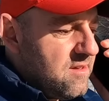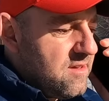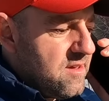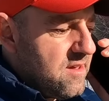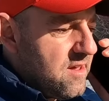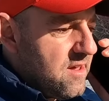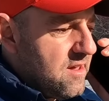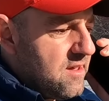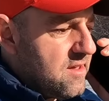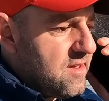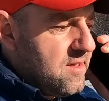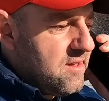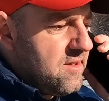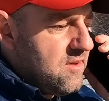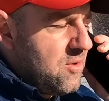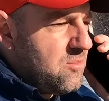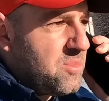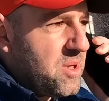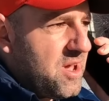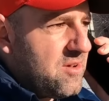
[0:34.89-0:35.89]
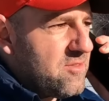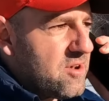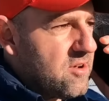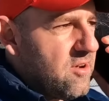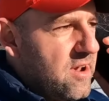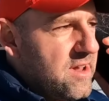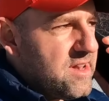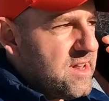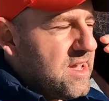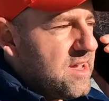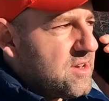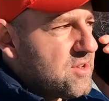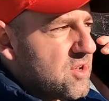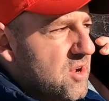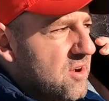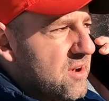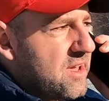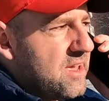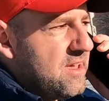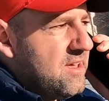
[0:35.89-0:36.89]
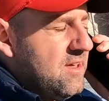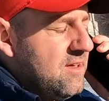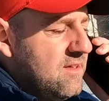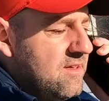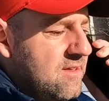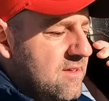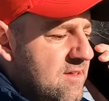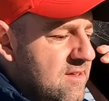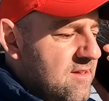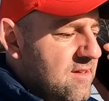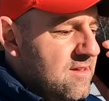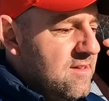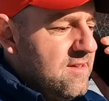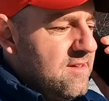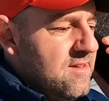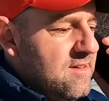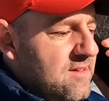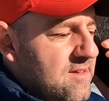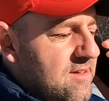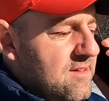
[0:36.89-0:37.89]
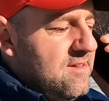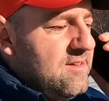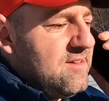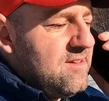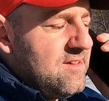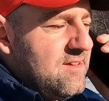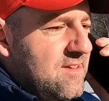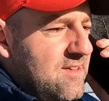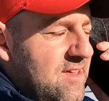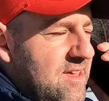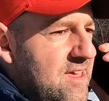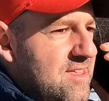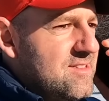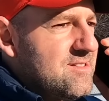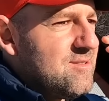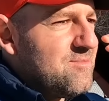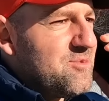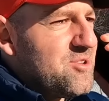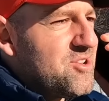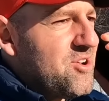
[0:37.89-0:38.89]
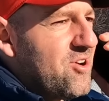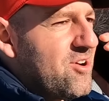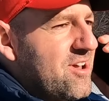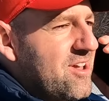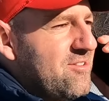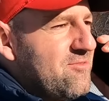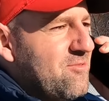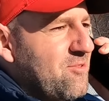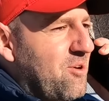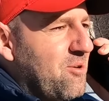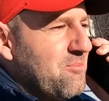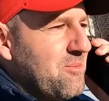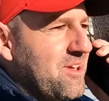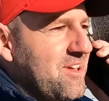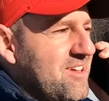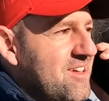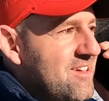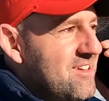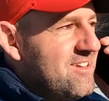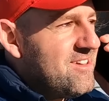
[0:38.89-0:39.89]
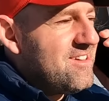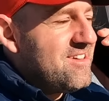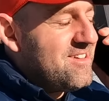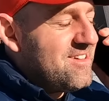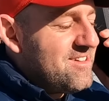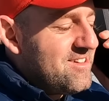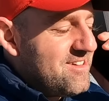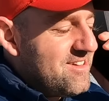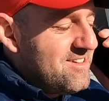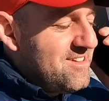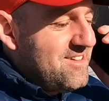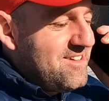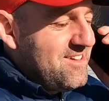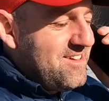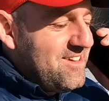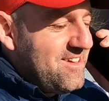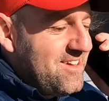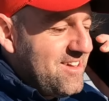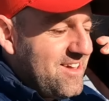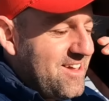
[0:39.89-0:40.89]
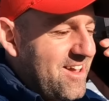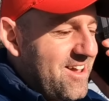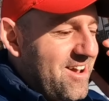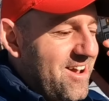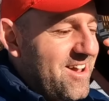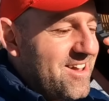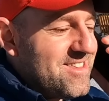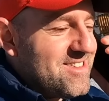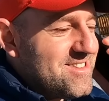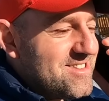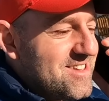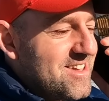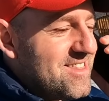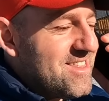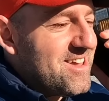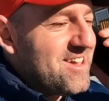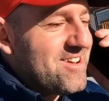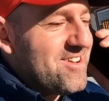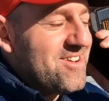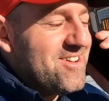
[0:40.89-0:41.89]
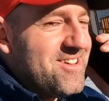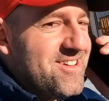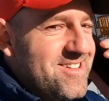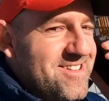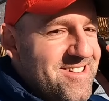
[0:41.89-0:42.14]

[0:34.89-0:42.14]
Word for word: Uh, hope you have a great day in Turkey eat some turkey for me. All right, see you later.